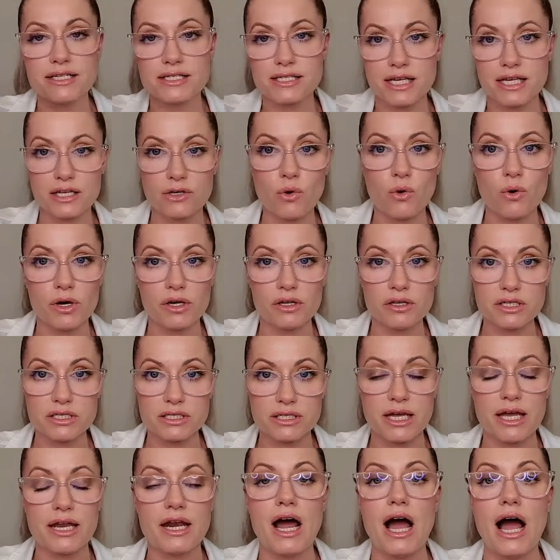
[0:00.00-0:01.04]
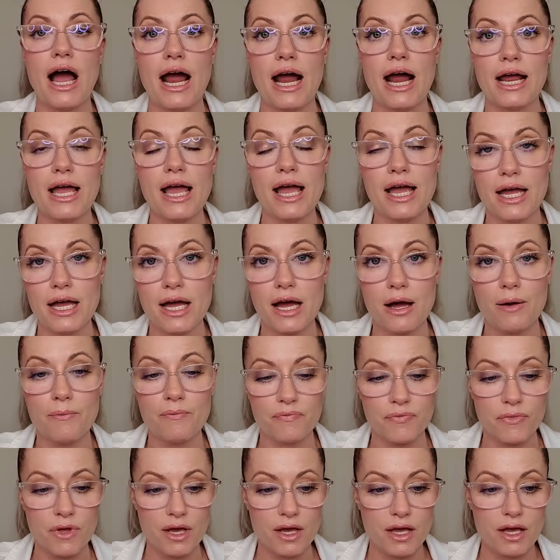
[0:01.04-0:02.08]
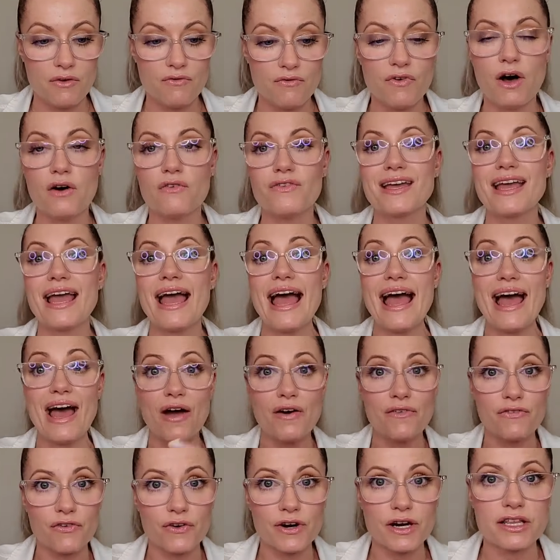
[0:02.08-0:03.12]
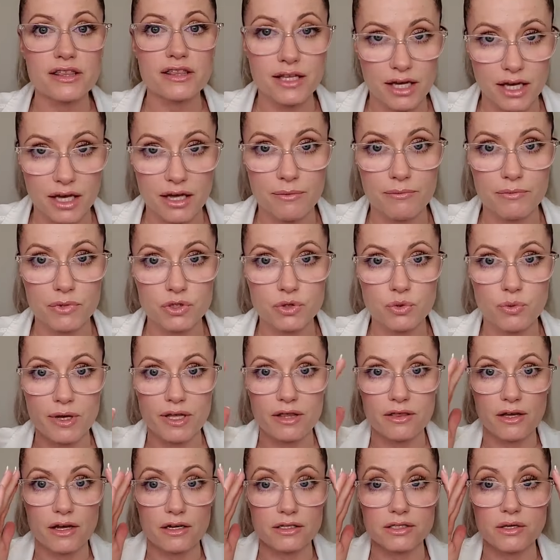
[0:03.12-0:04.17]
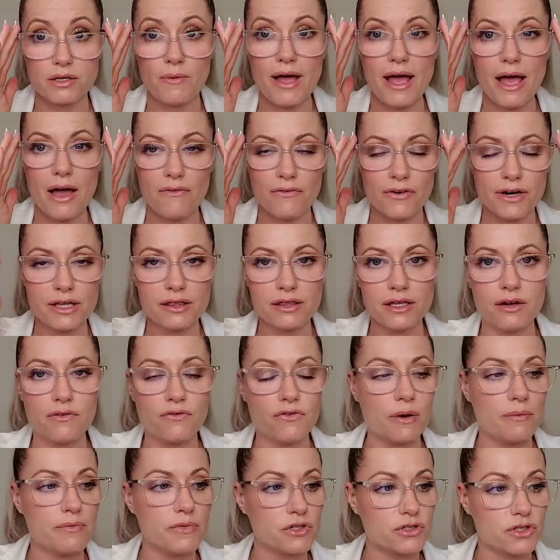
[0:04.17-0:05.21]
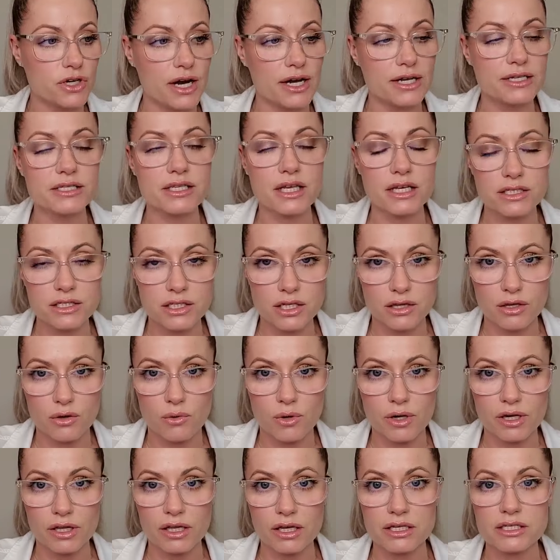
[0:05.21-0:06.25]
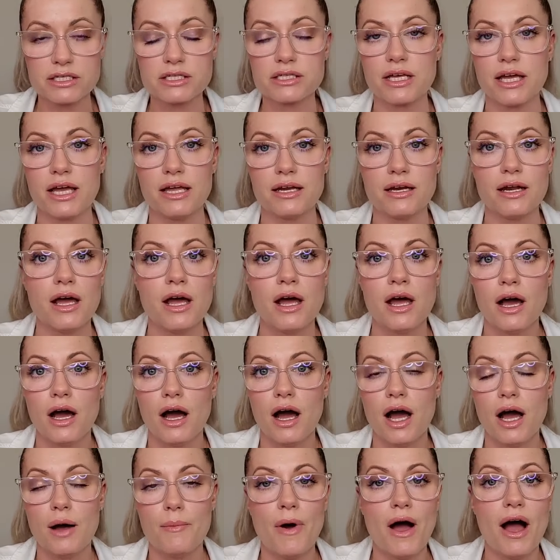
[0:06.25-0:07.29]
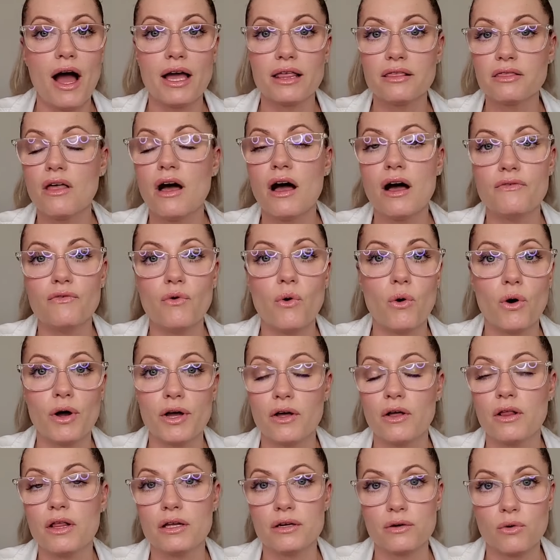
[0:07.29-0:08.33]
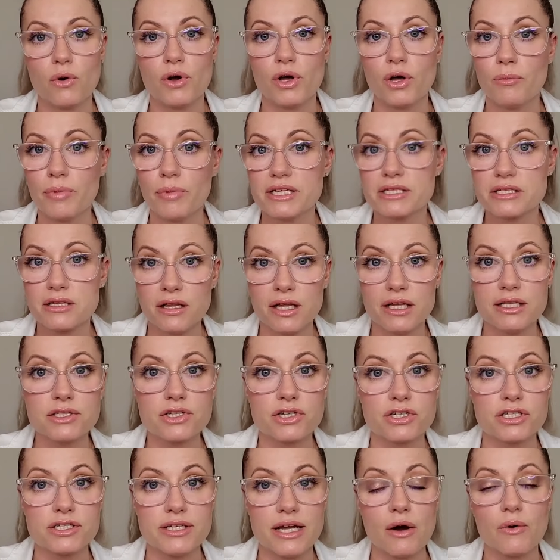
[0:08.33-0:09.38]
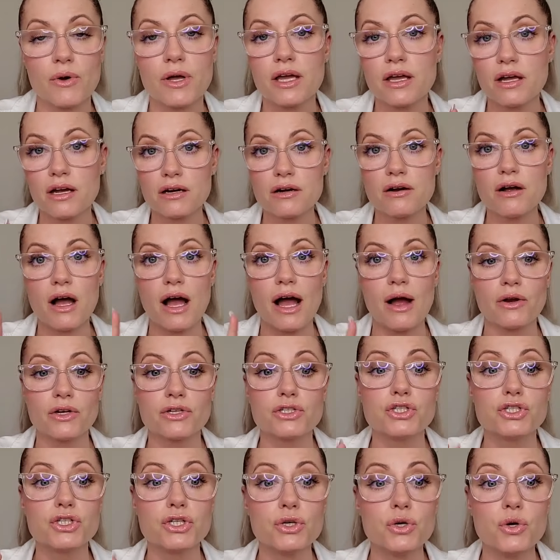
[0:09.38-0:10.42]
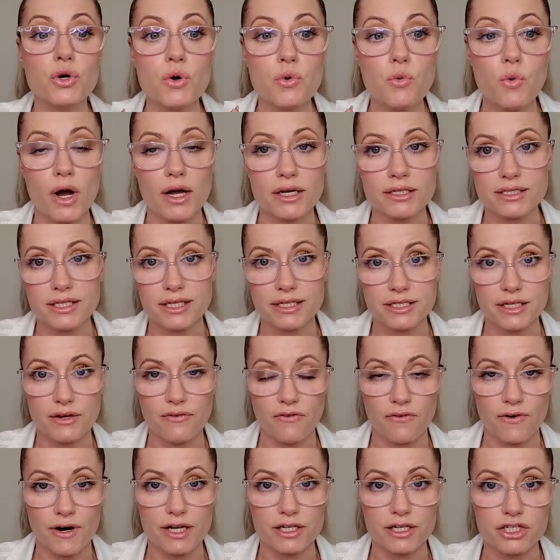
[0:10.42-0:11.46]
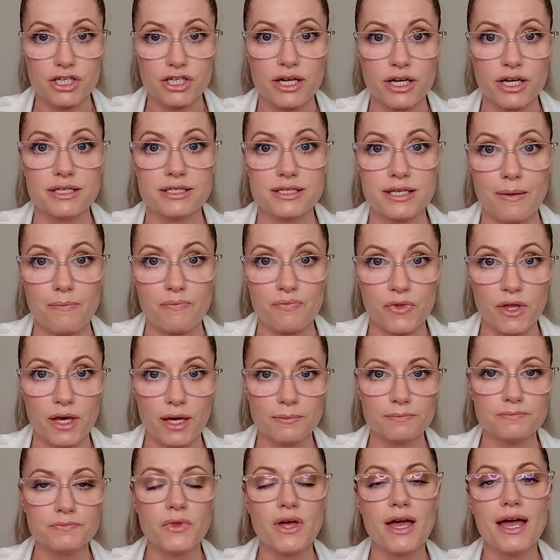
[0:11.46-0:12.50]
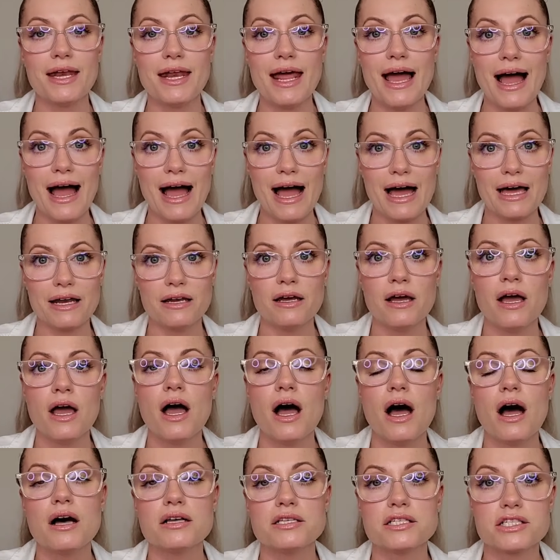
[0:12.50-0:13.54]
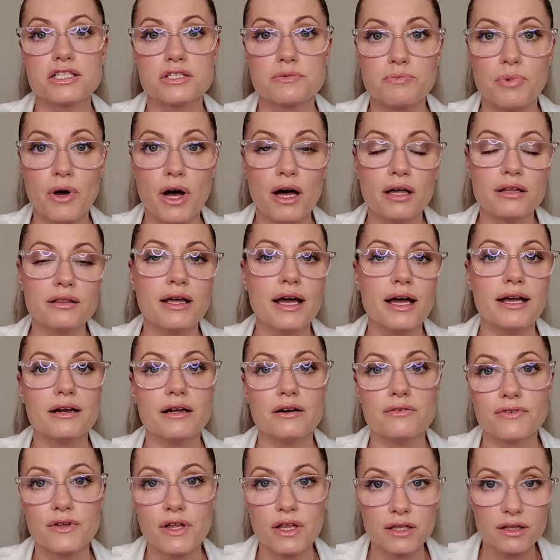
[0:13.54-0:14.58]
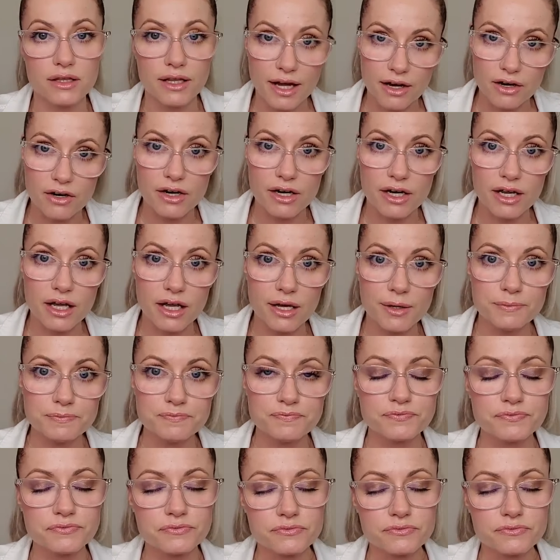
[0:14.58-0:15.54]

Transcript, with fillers: to skin to oily skin, I am involving everything in between there. So everything from the driest skin to the oiliest skin. Um, I love oil and oil-based cleansers. Now here, I do want to differentiate something and add a spotlight of clarity